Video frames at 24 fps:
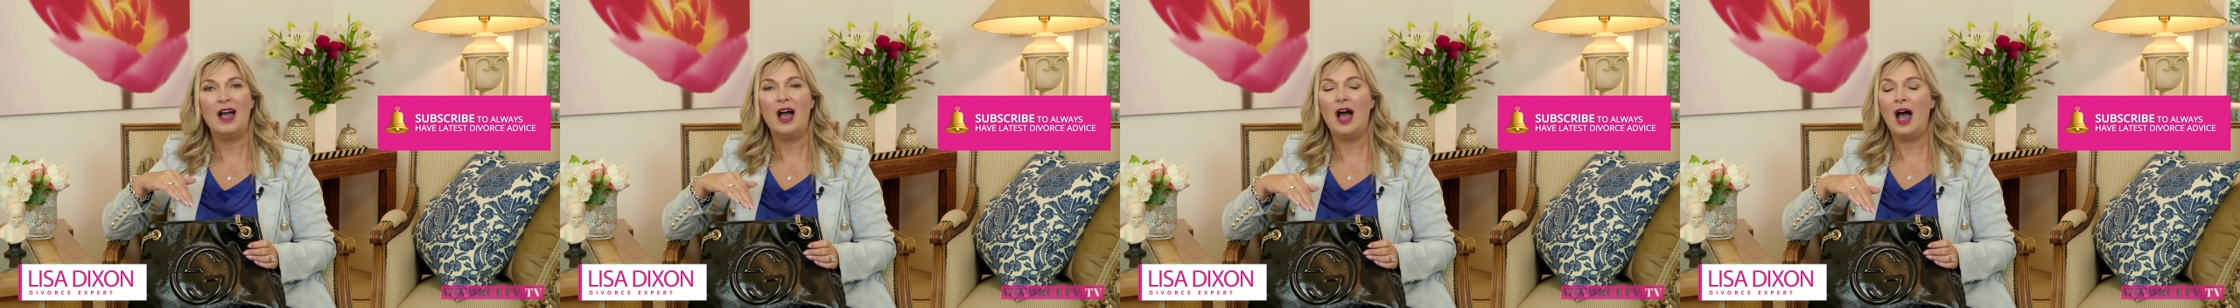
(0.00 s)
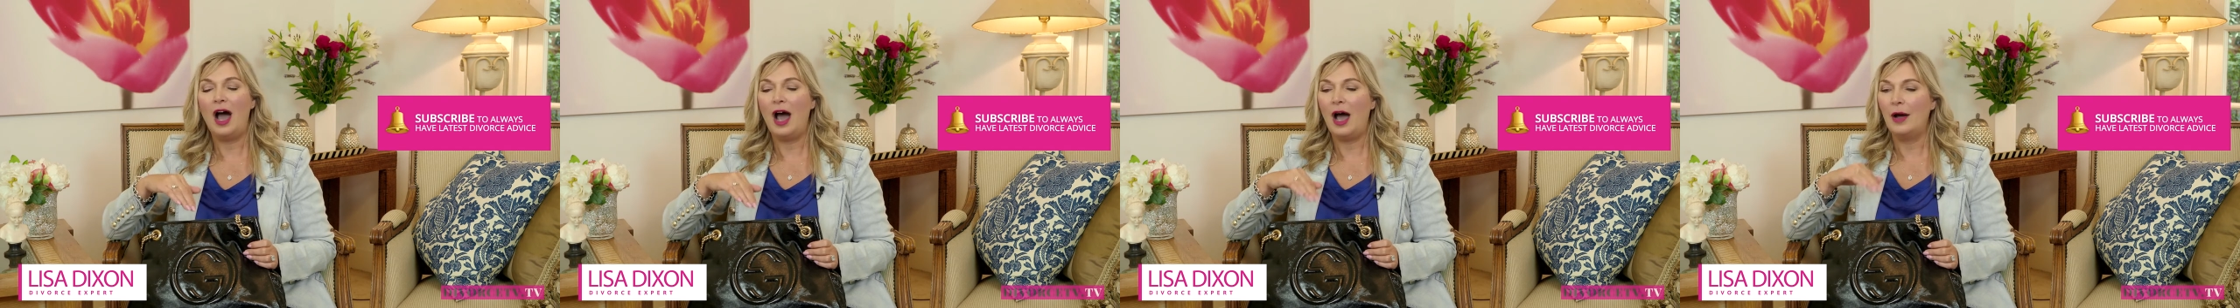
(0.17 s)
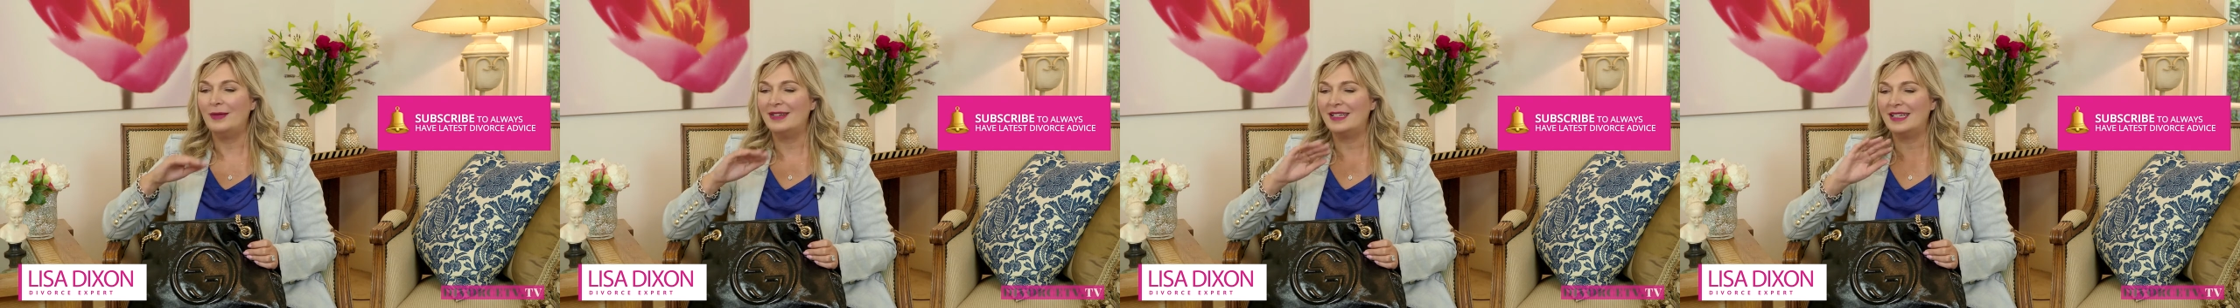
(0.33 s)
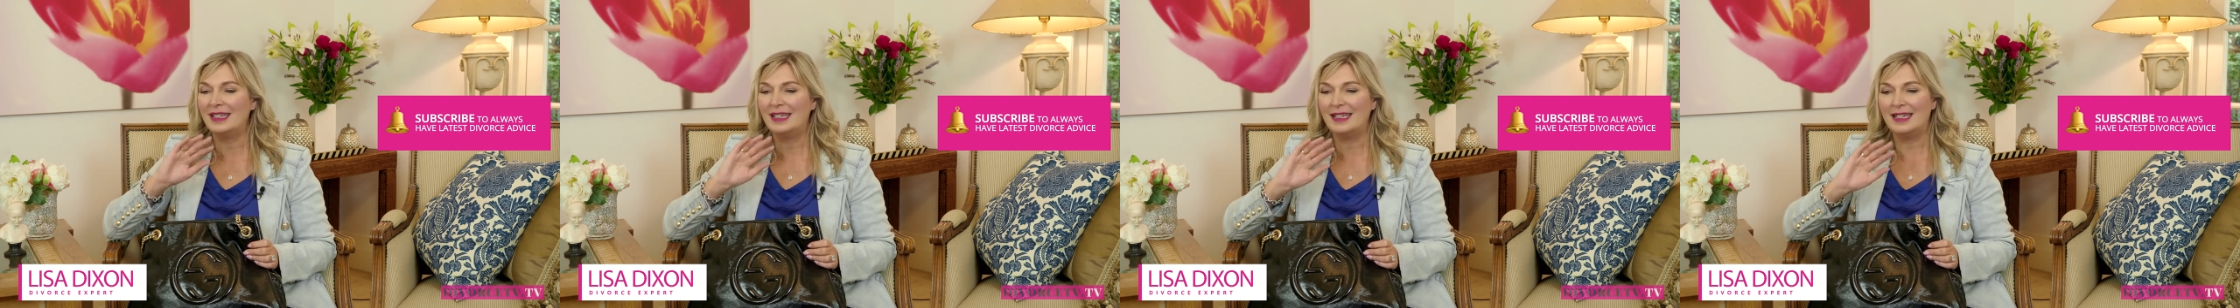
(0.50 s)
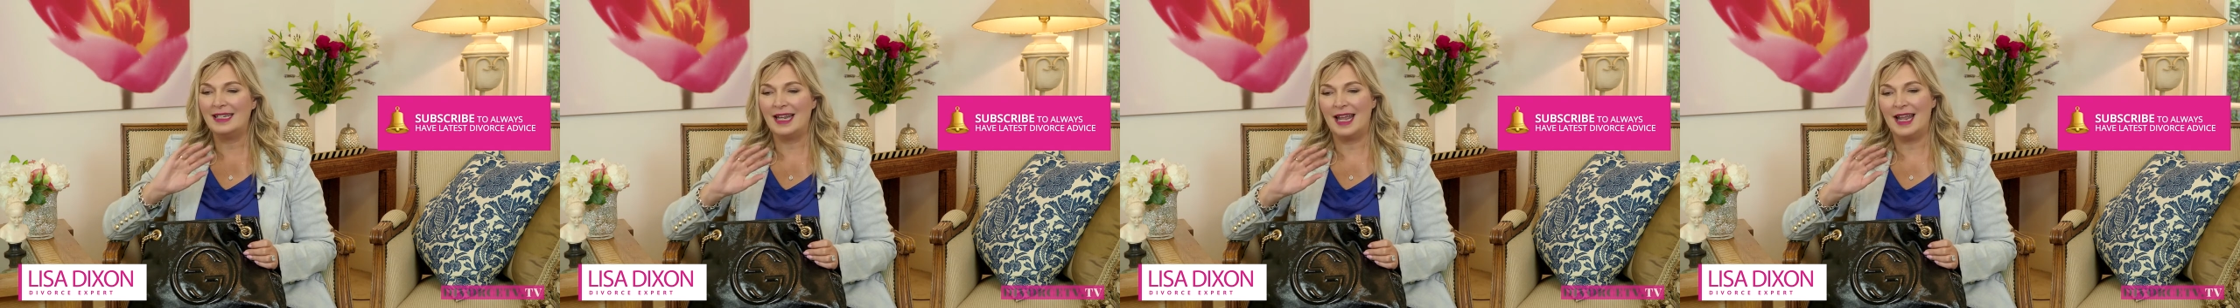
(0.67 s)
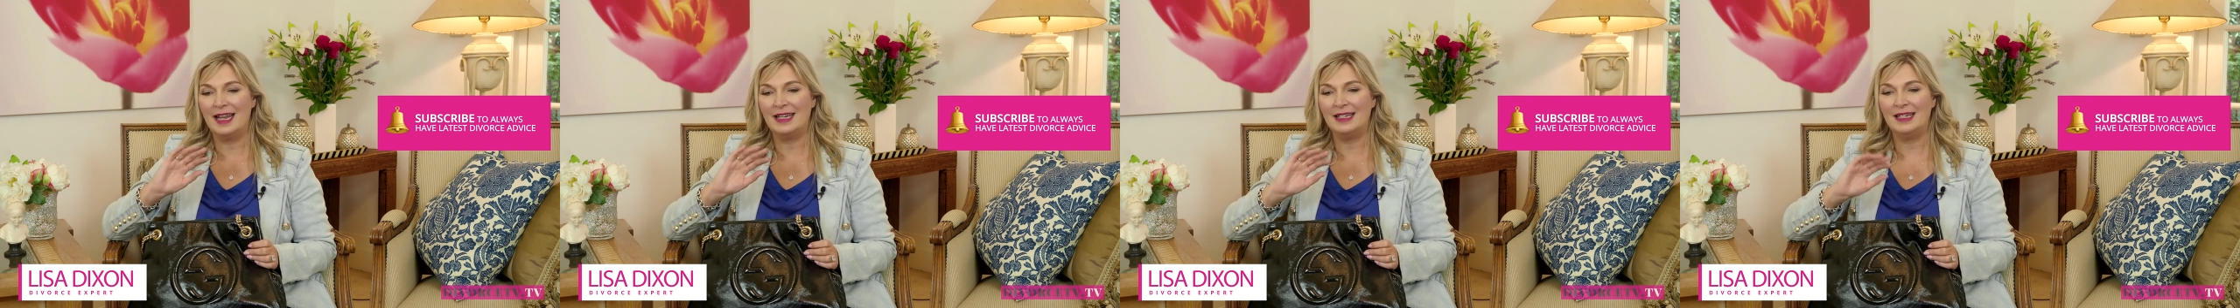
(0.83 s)
I was
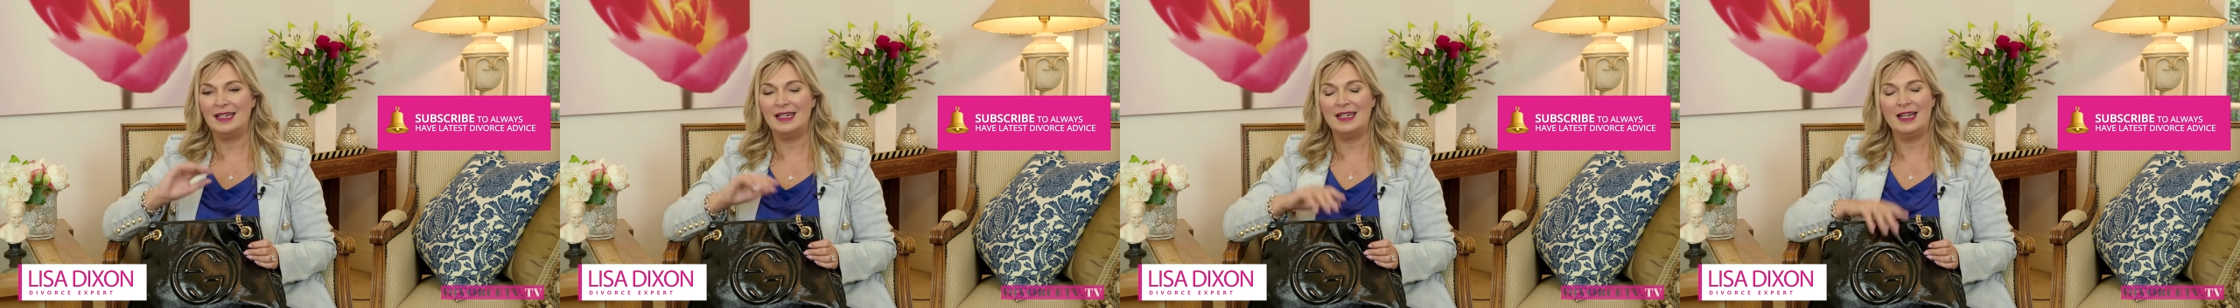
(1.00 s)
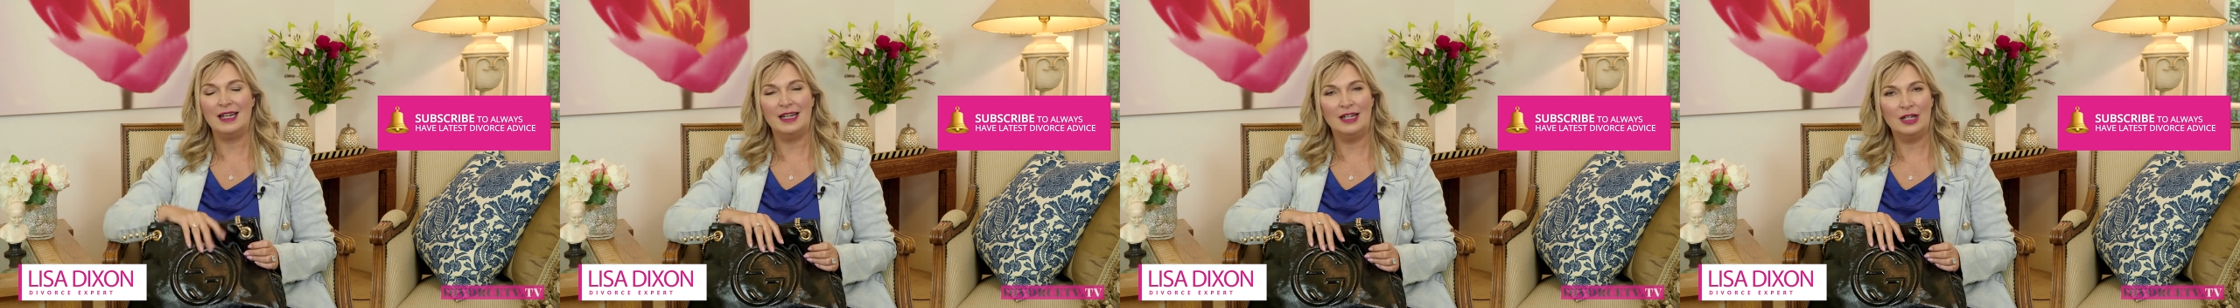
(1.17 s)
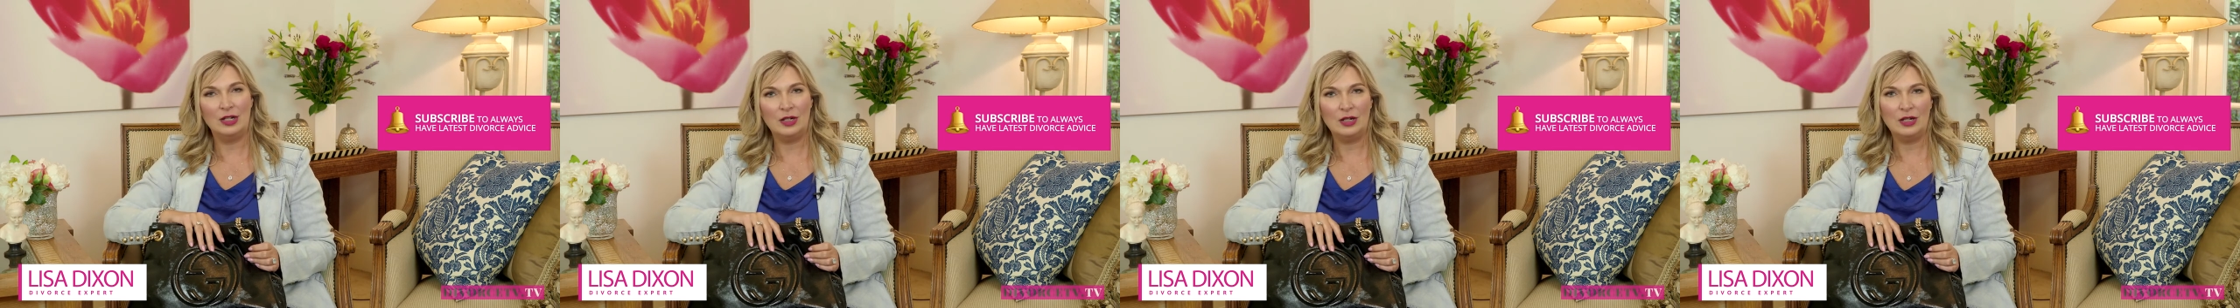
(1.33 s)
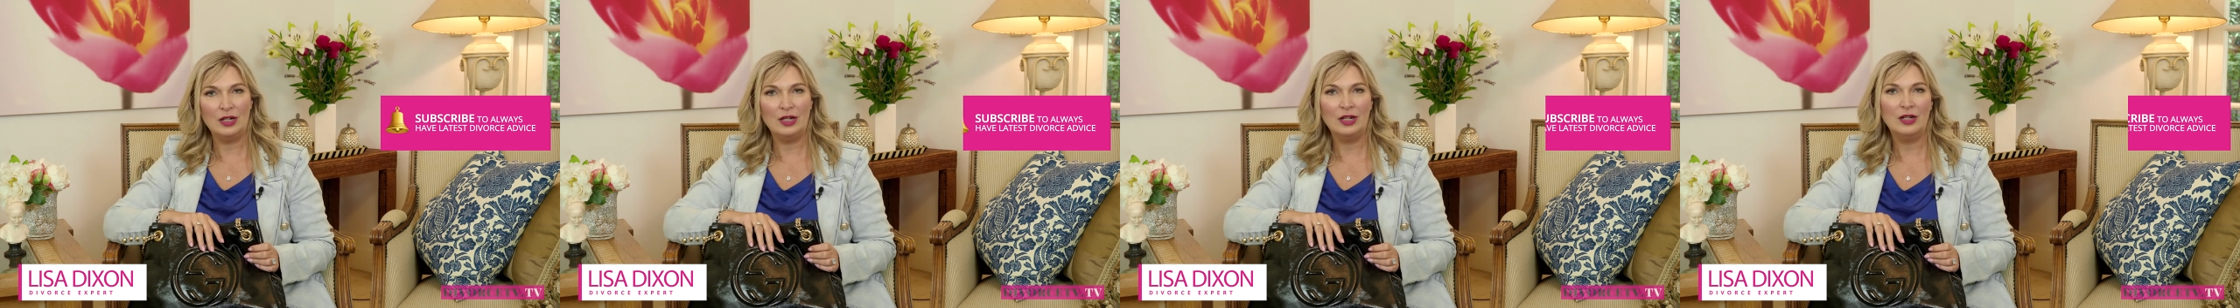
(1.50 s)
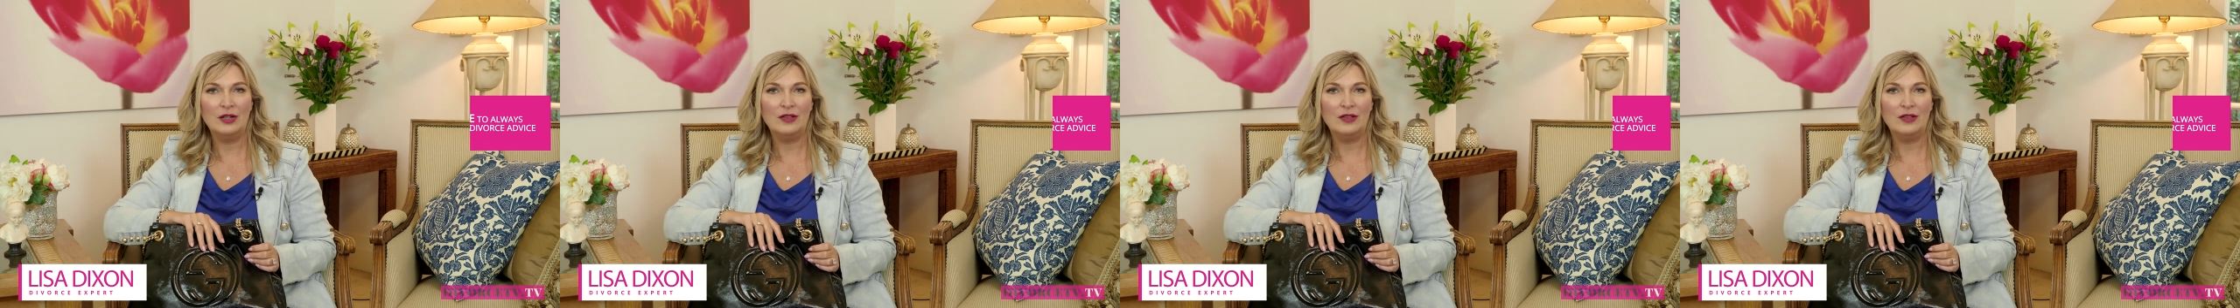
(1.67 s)
standing in